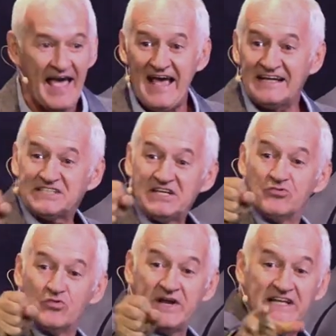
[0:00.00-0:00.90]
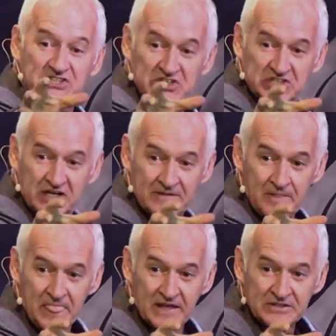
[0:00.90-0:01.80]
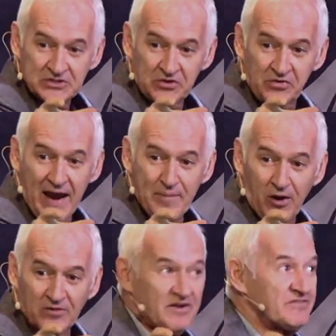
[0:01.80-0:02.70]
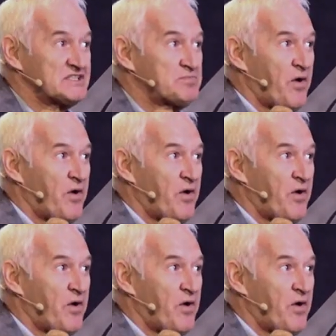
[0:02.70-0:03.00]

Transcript: As he reached to grab hold of this